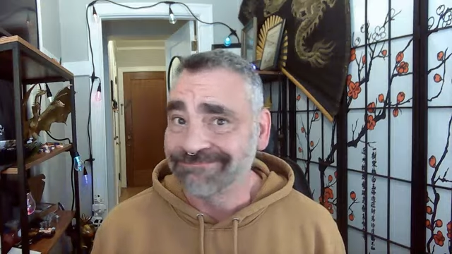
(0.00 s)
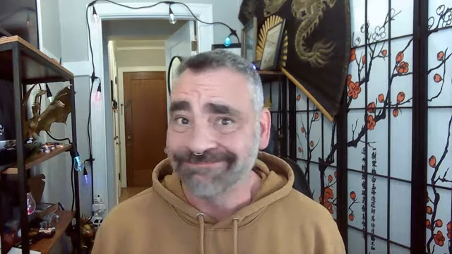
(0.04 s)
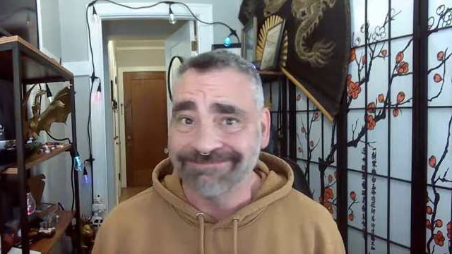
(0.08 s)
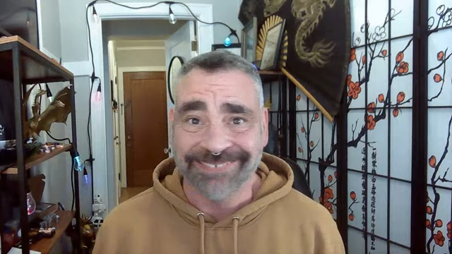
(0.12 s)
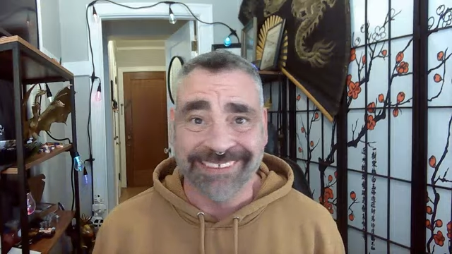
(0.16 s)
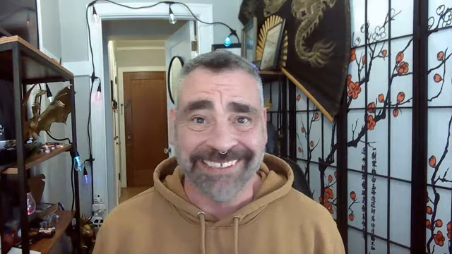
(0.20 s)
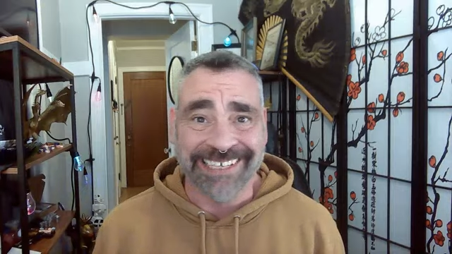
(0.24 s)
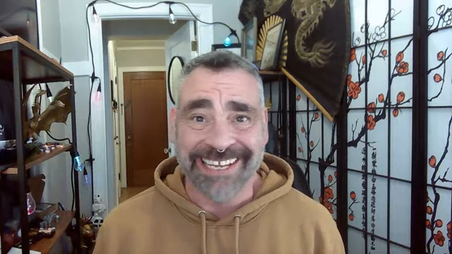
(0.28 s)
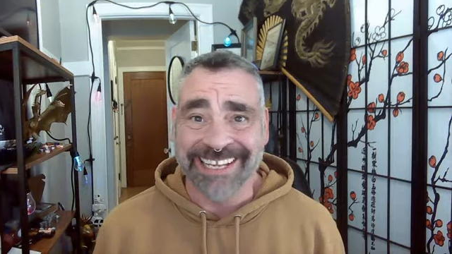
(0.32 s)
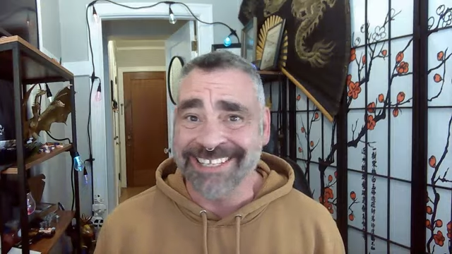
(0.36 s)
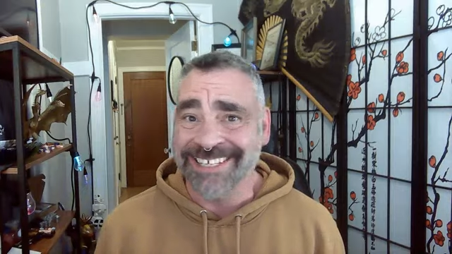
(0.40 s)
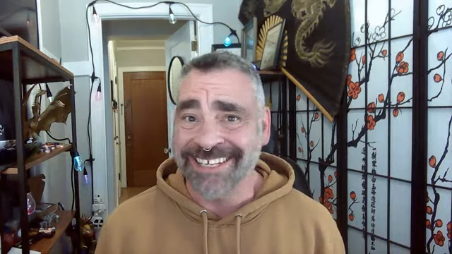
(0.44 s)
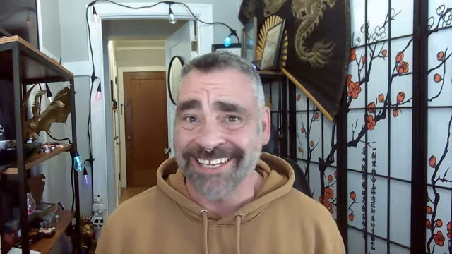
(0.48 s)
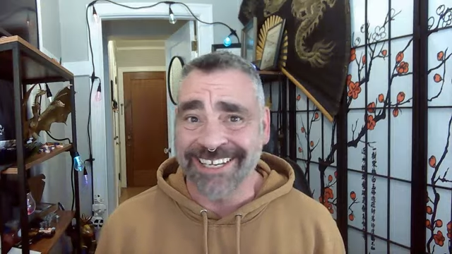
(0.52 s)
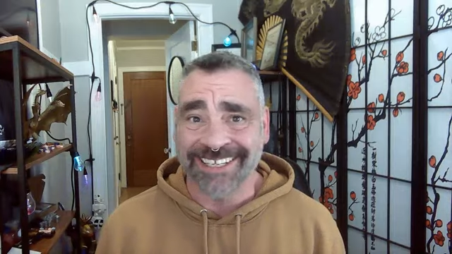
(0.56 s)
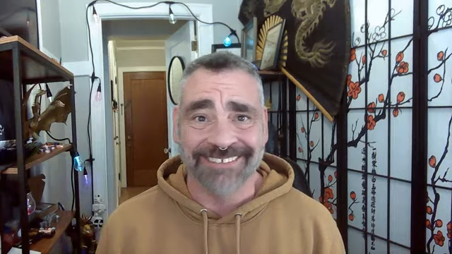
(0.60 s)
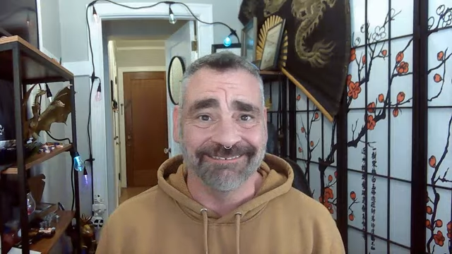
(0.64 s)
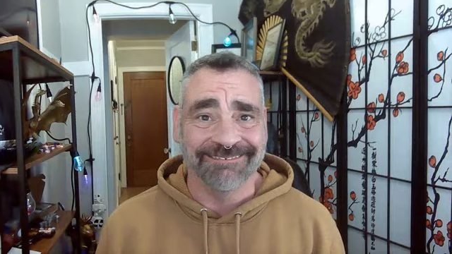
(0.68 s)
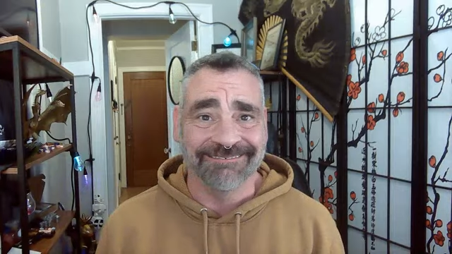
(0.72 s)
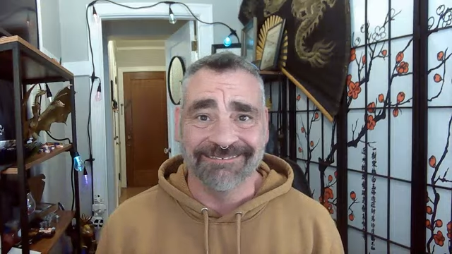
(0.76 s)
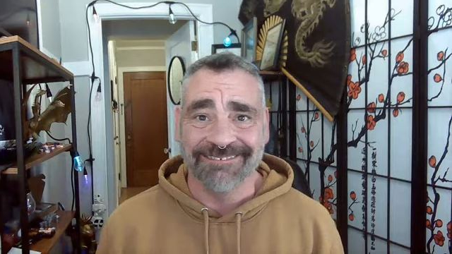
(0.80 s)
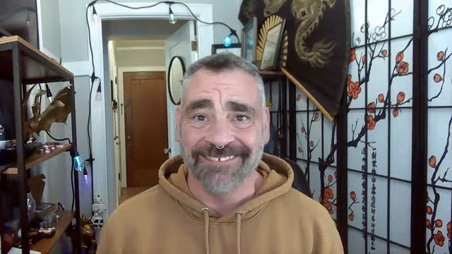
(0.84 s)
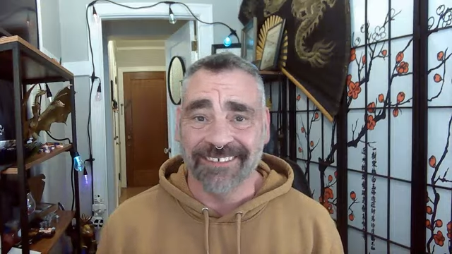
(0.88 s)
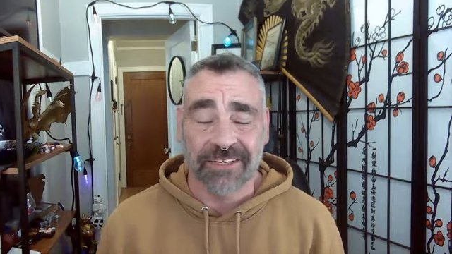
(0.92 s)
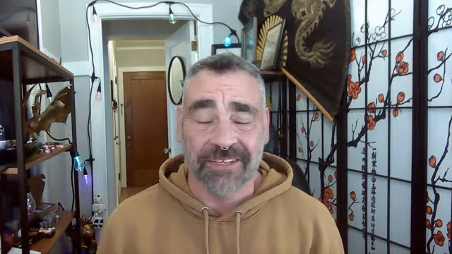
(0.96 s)
And that's it.
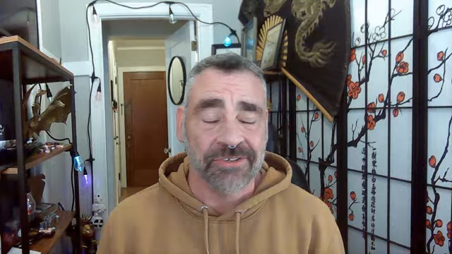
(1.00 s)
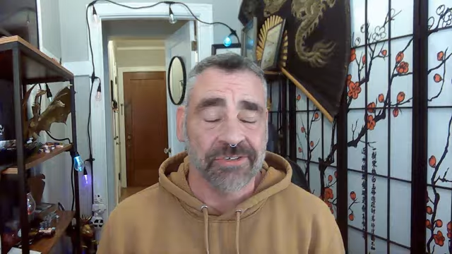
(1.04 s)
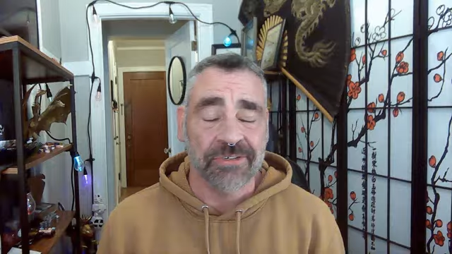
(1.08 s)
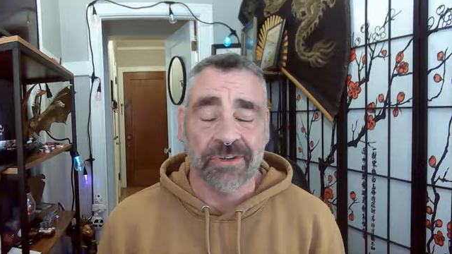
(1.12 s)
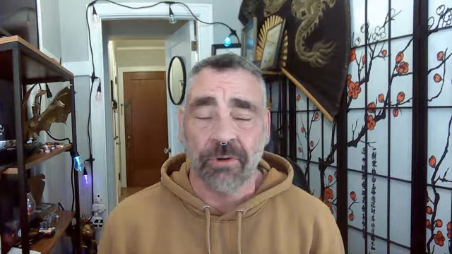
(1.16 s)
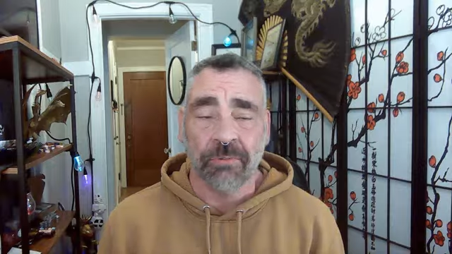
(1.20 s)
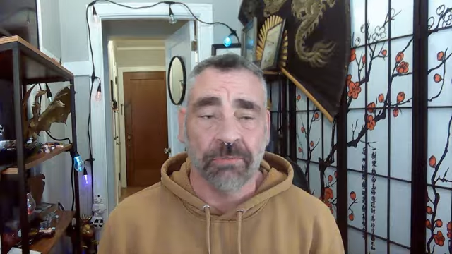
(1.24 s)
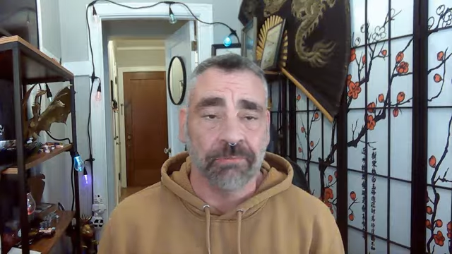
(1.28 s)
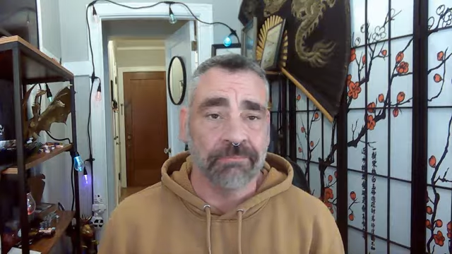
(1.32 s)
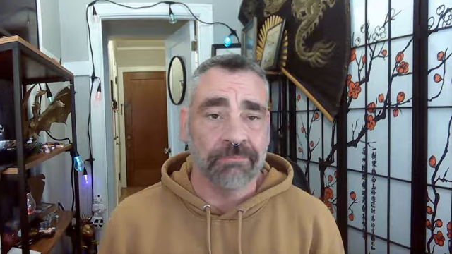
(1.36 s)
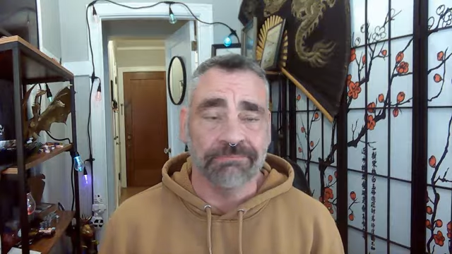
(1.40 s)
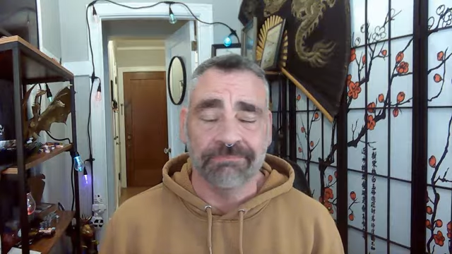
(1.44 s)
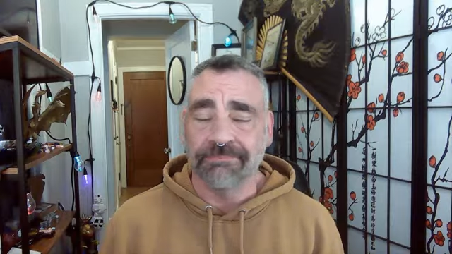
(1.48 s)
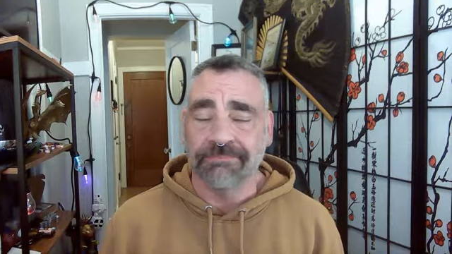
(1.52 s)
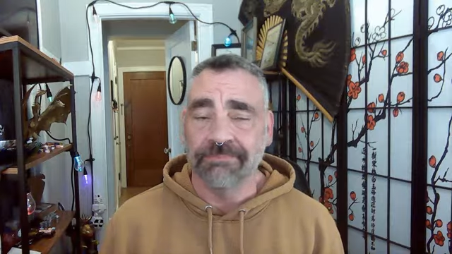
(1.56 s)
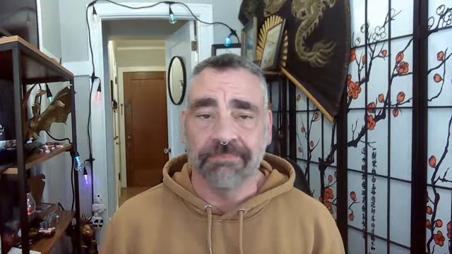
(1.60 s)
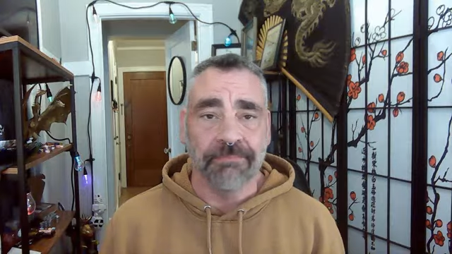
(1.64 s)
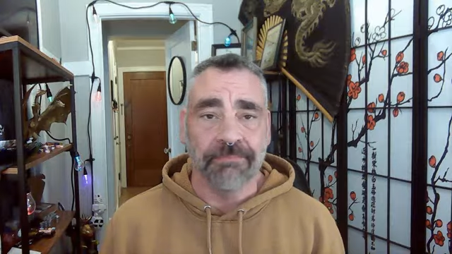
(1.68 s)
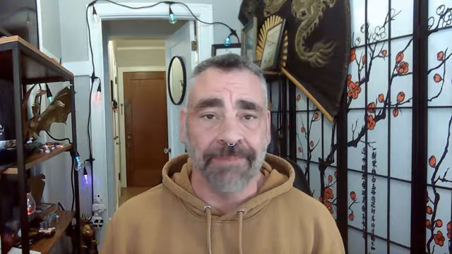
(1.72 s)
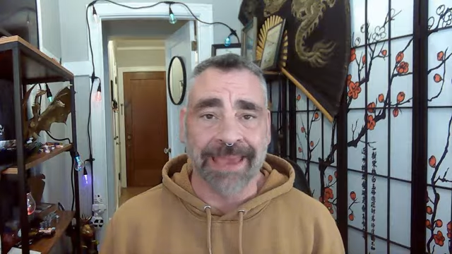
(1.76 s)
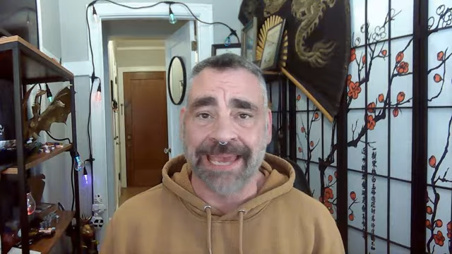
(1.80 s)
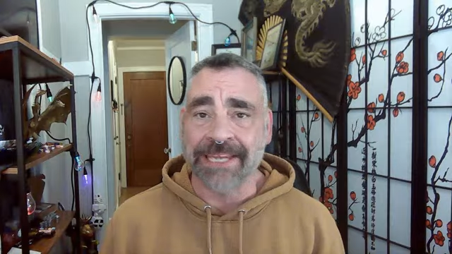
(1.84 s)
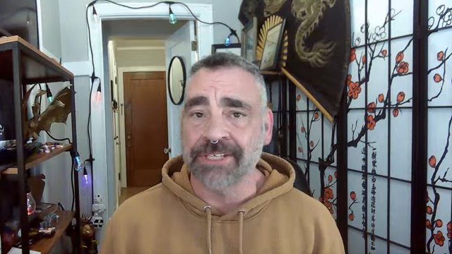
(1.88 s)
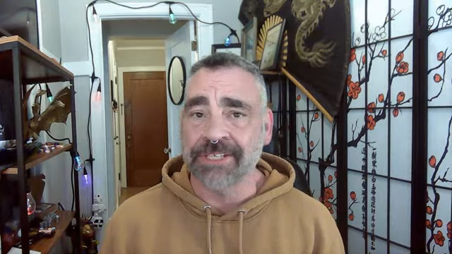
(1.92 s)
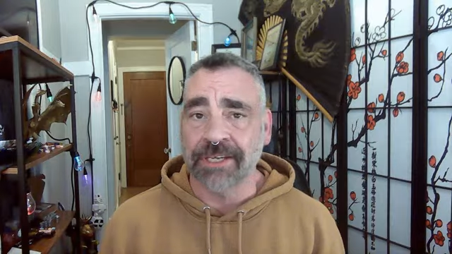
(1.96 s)
There's no
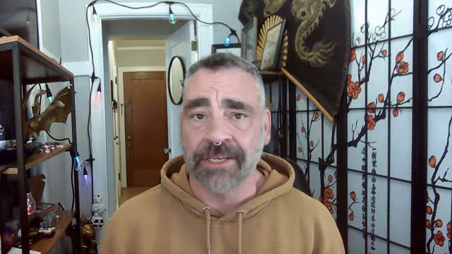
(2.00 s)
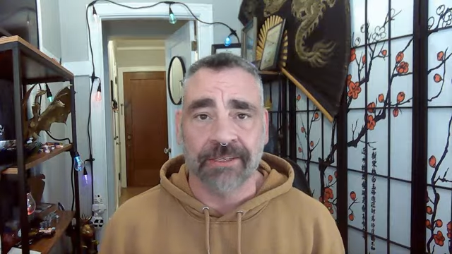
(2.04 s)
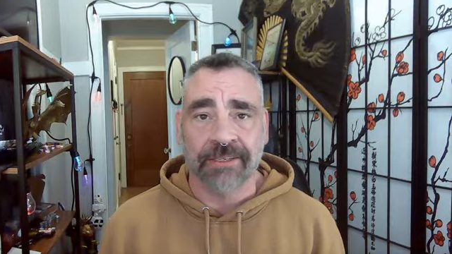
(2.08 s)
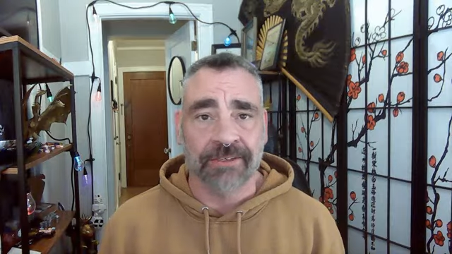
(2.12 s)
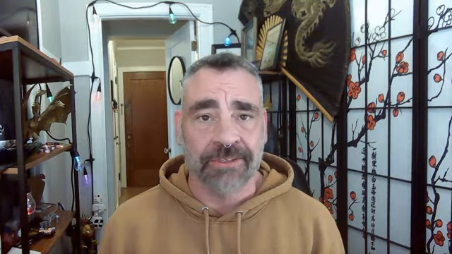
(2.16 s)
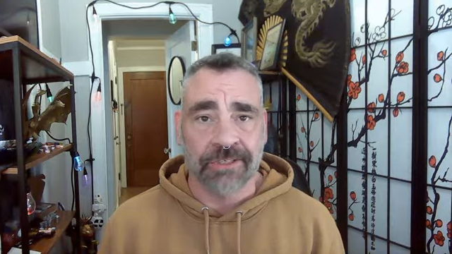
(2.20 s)
magic